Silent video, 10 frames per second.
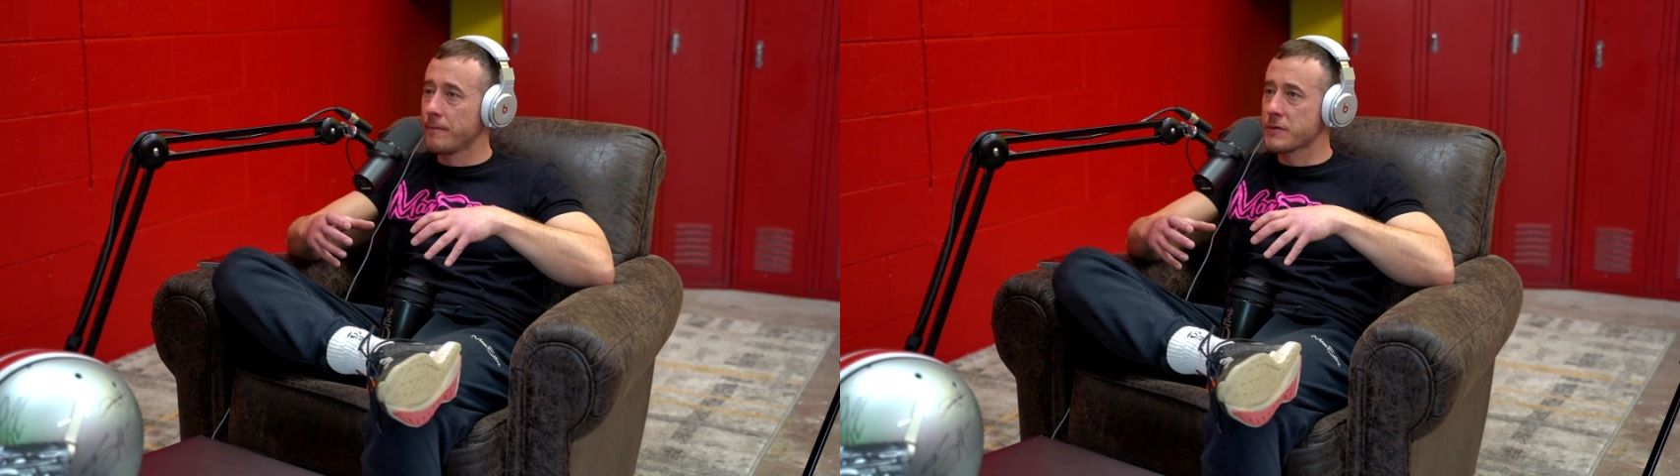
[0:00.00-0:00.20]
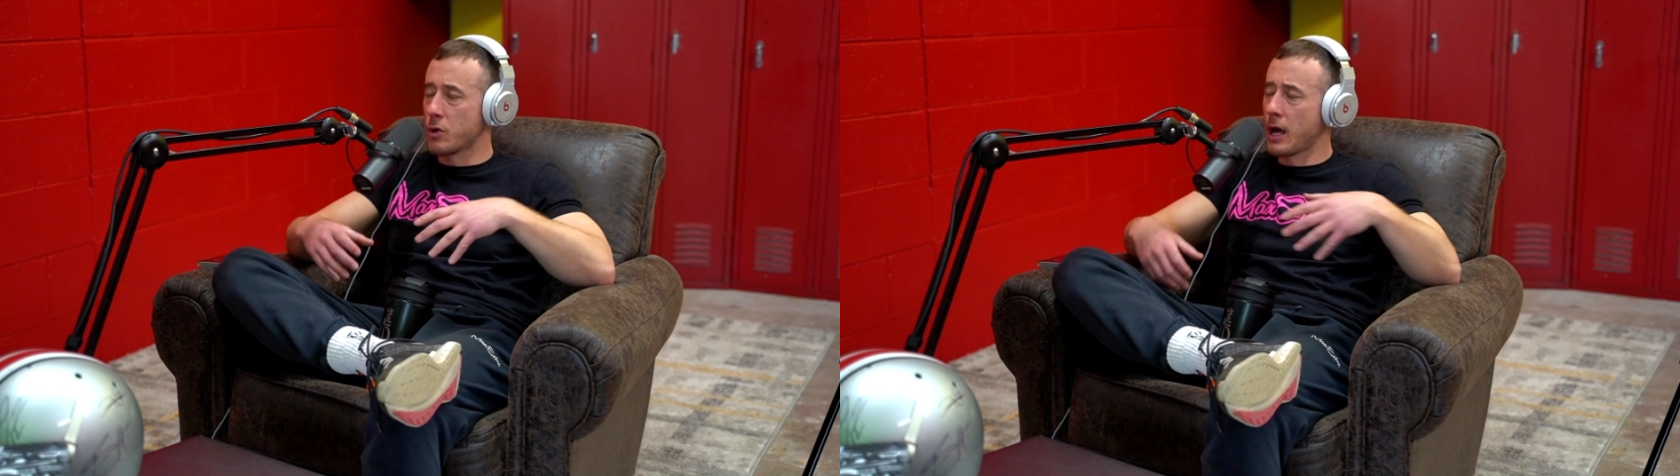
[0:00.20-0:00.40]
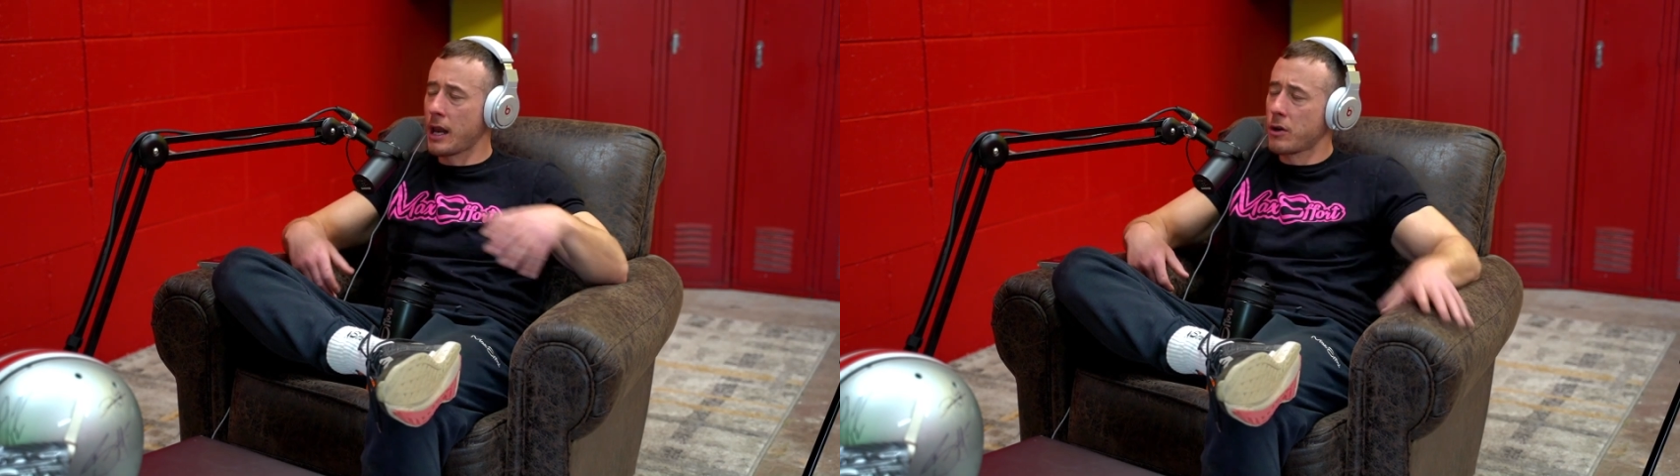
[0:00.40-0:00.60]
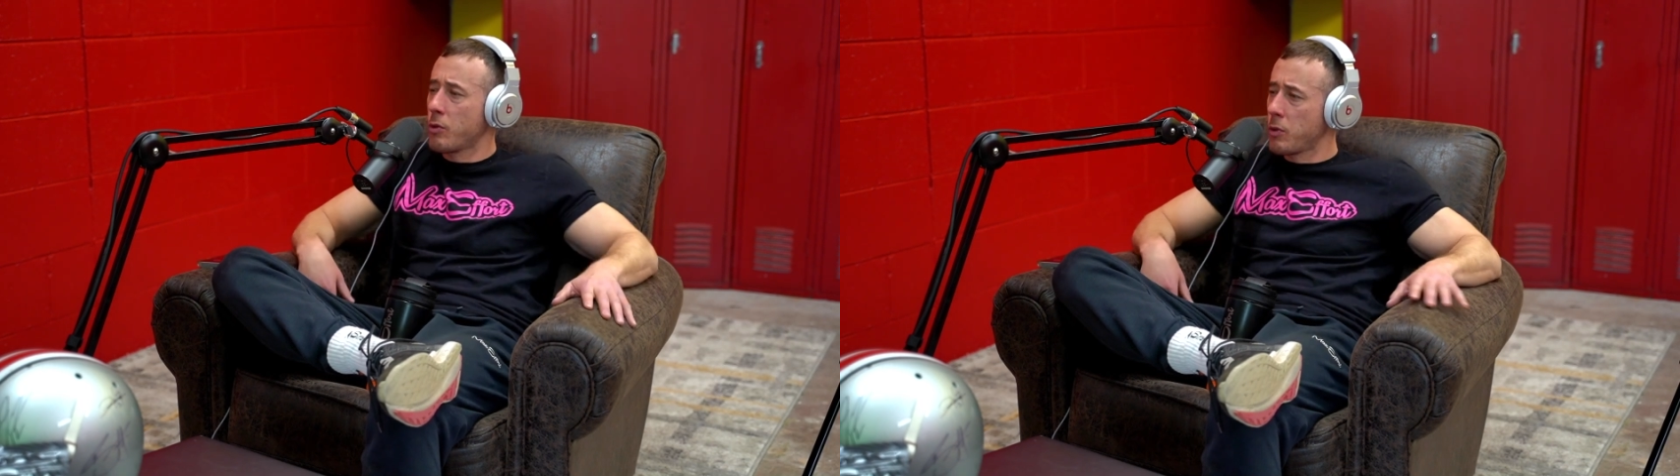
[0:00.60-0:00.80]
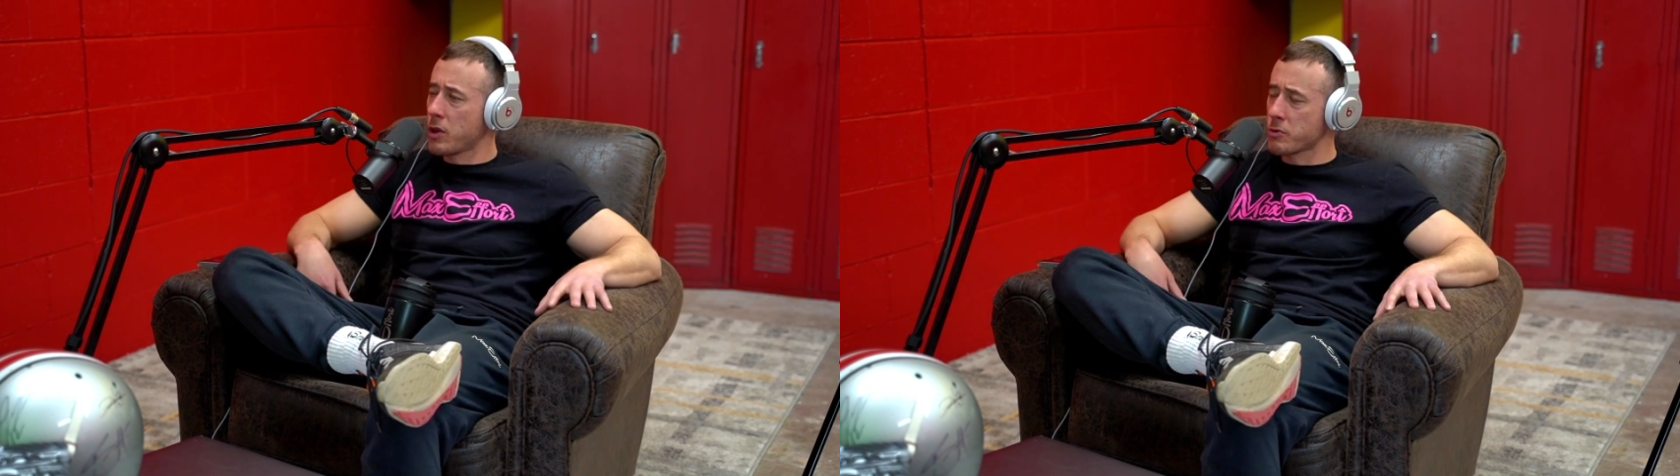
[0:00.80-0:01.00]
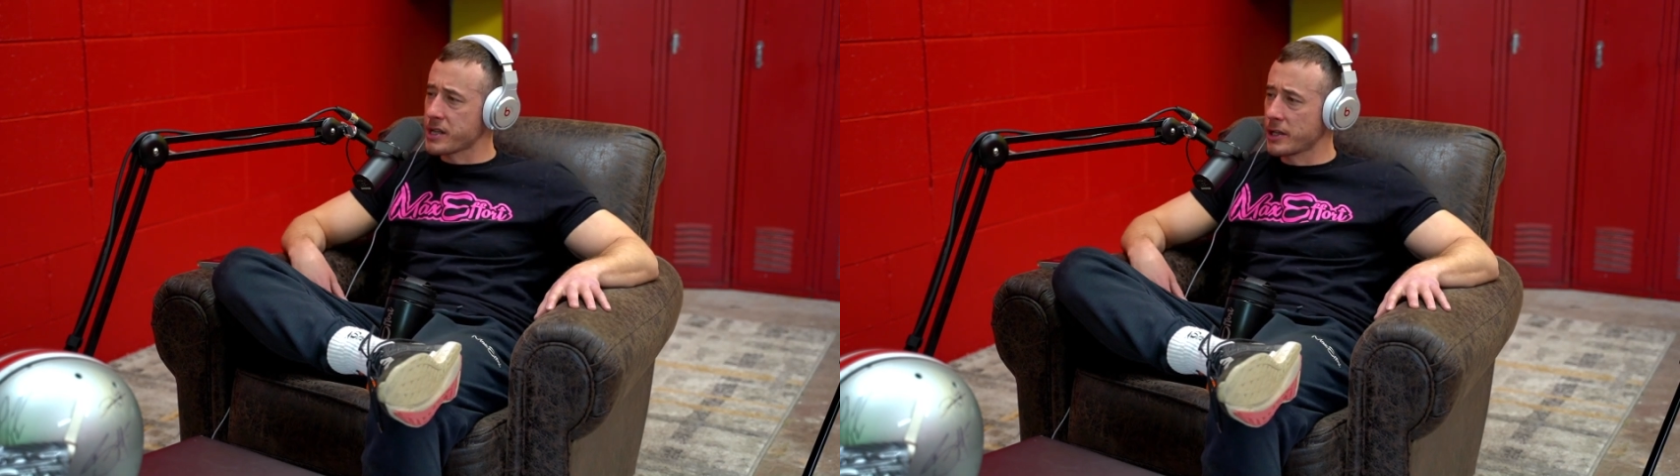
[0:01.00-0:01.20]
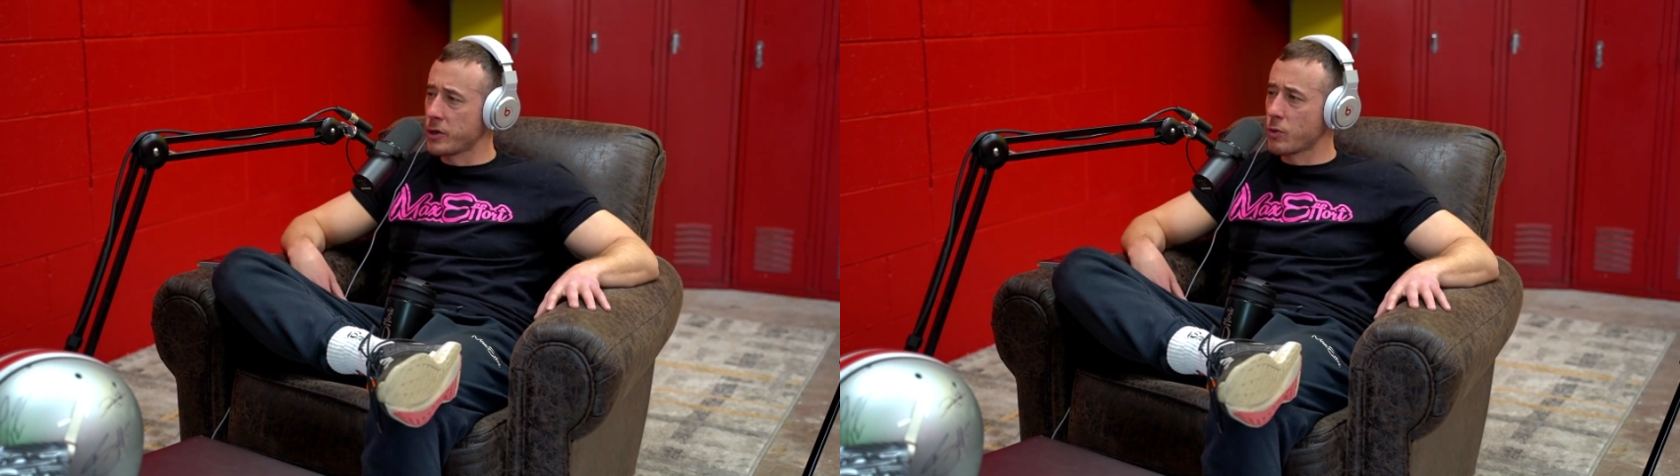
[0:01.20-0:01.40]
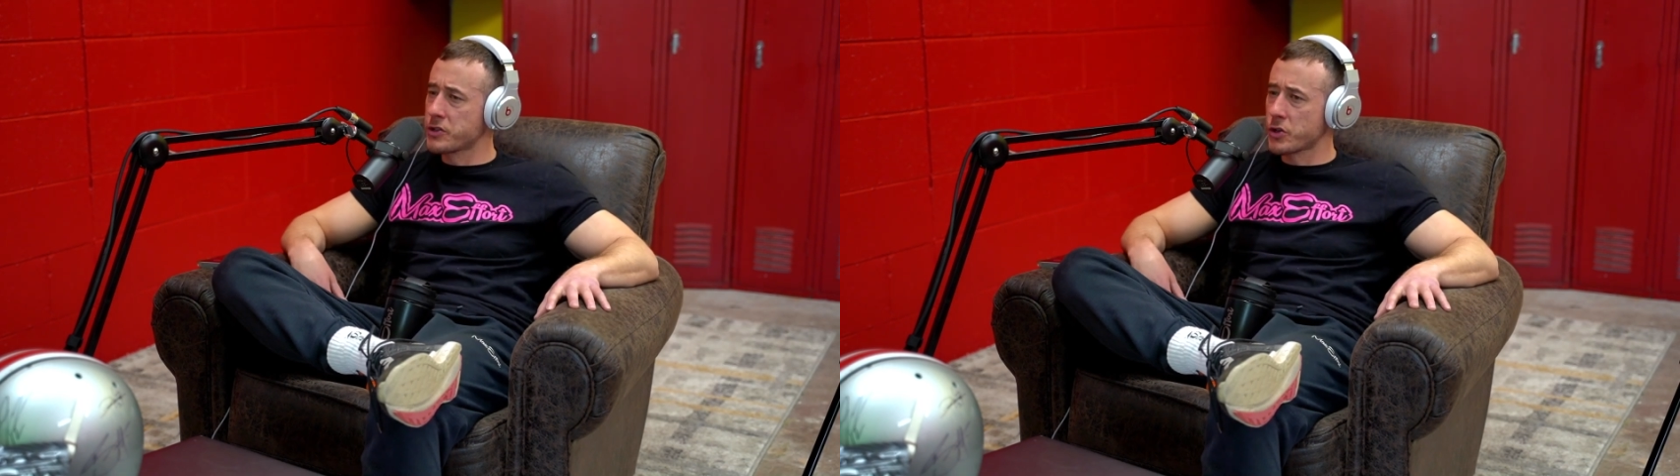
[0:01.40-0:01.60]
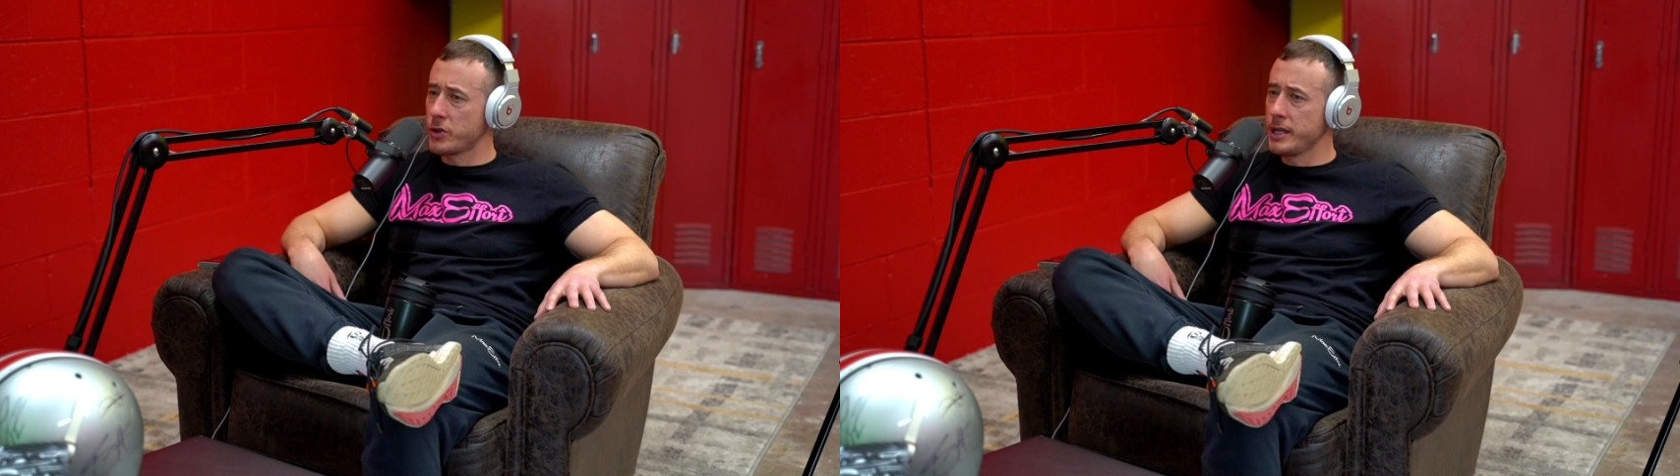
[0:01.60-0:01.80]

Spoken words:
So I don't know whether it was like your redshirt